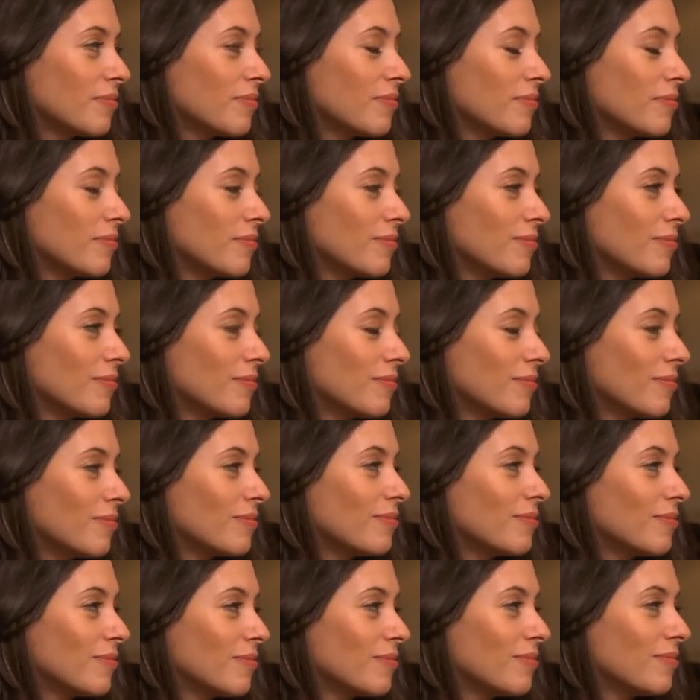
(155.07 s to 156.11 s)

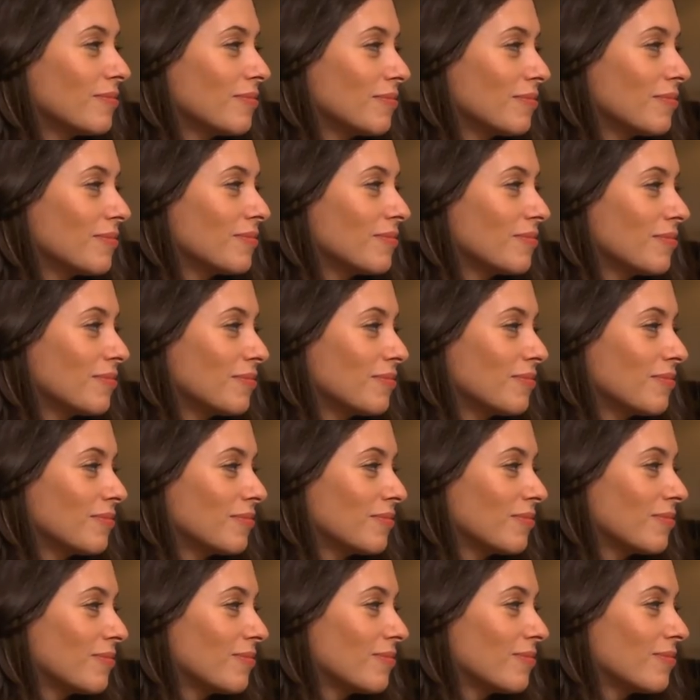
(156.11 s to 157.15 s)

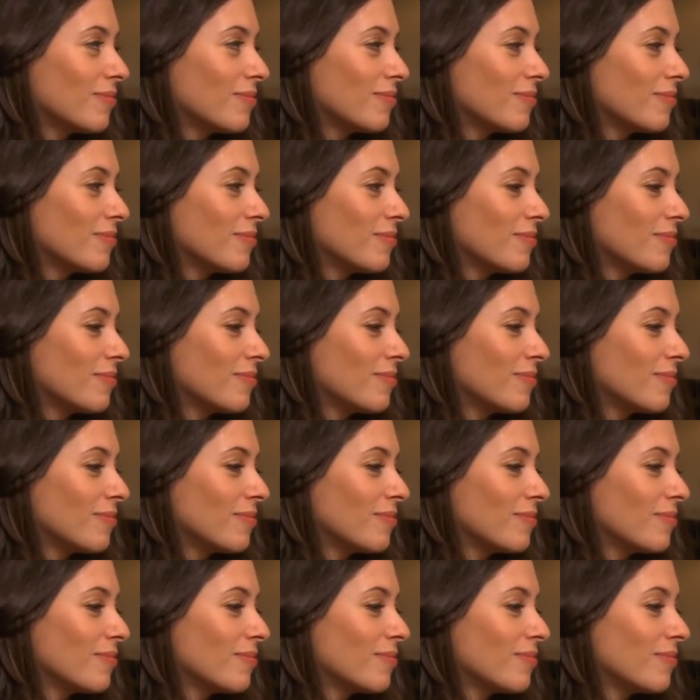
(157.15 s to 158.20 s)

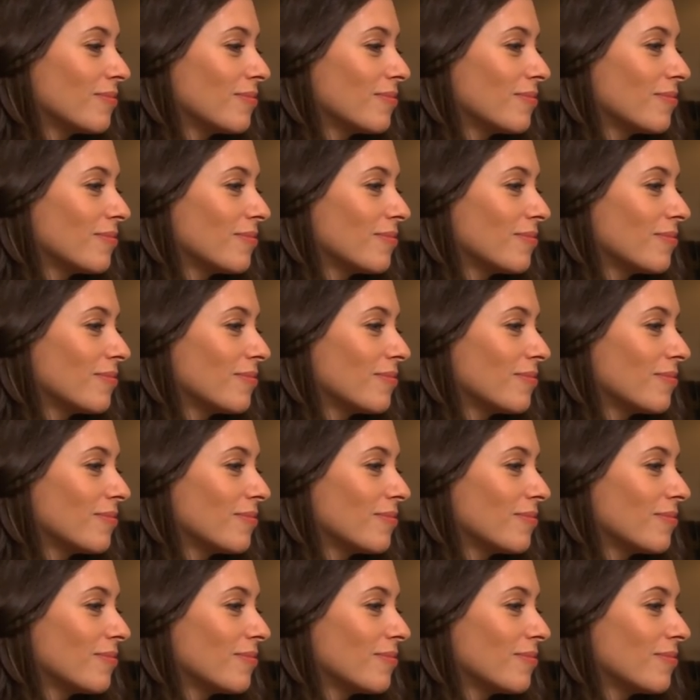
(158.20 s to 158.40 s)
(silent)